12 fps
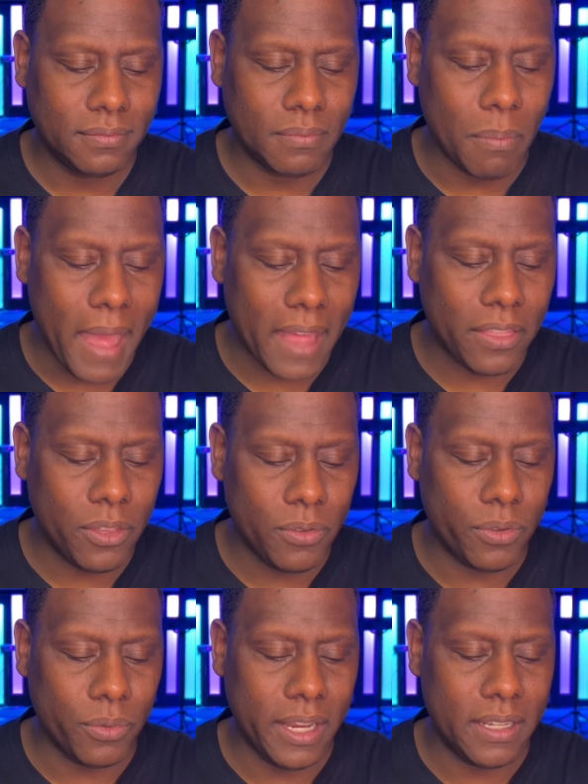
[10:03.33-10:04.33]

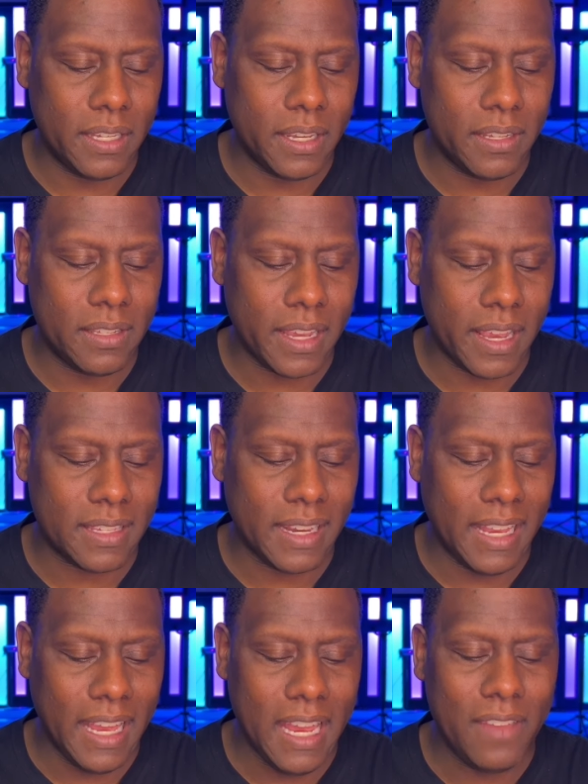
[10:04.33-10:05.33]
Matthew 3 and 10 says,
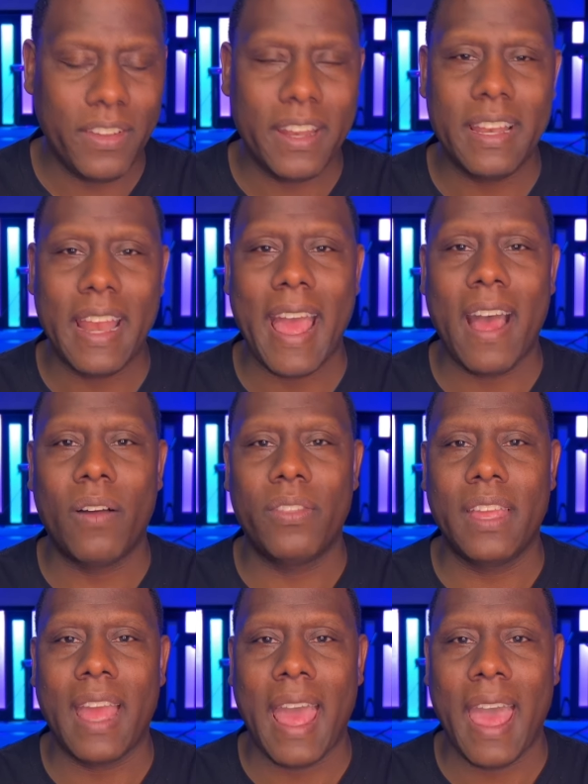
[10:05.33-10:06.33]
and even now
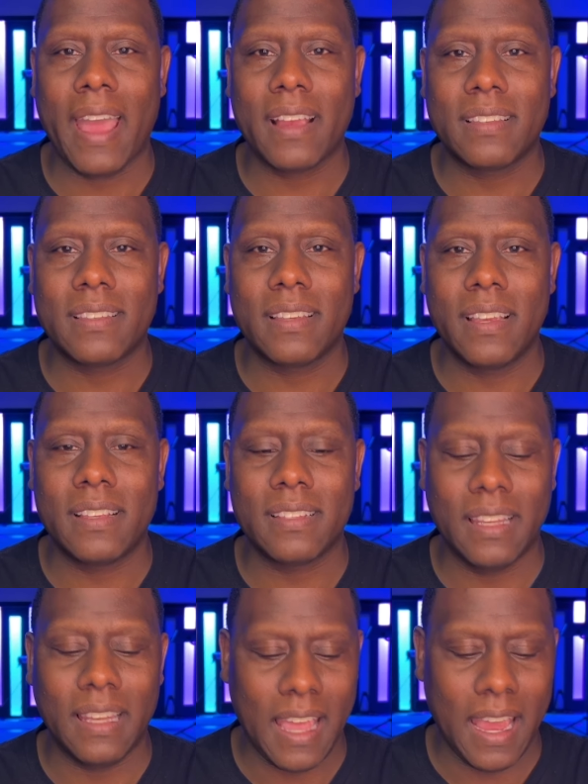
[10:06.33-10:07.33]
the axe
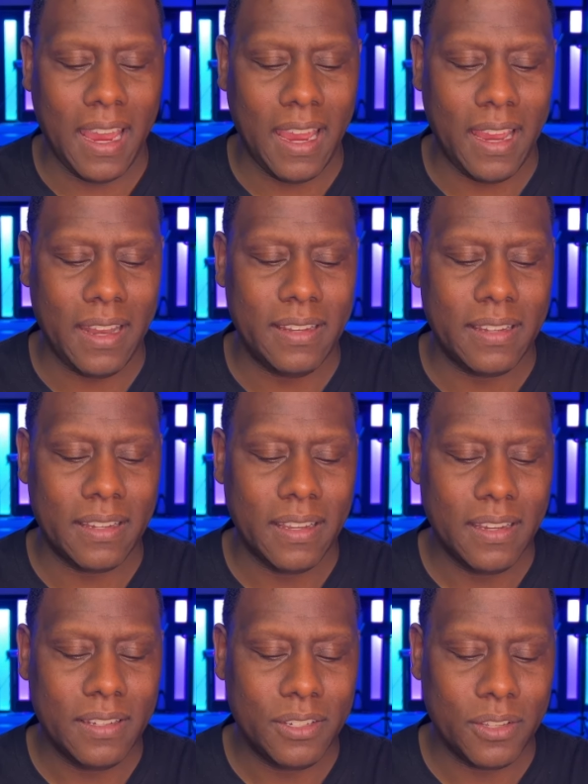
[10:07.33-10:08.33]
is laid
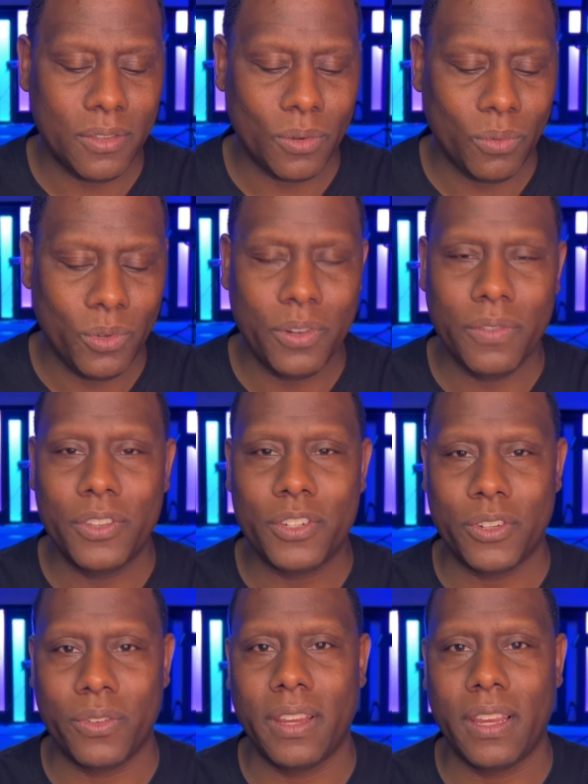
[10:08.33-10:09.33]
to the root of the
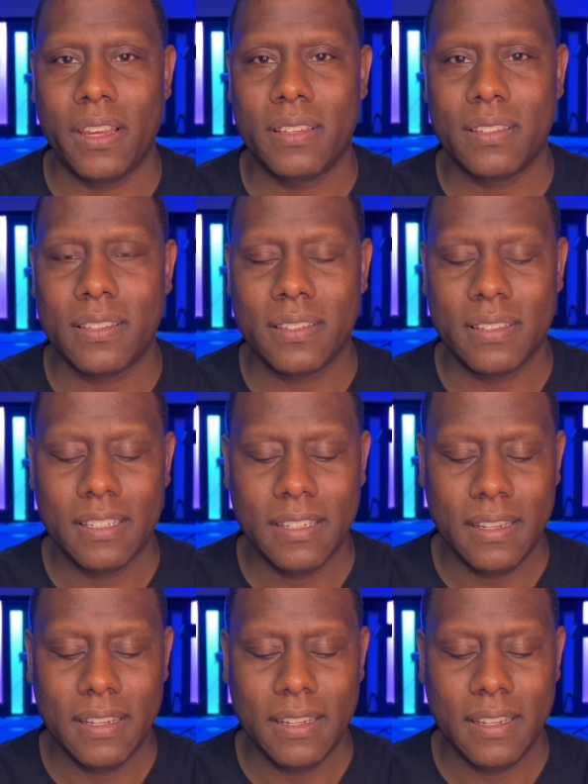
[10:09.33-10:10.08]
trees.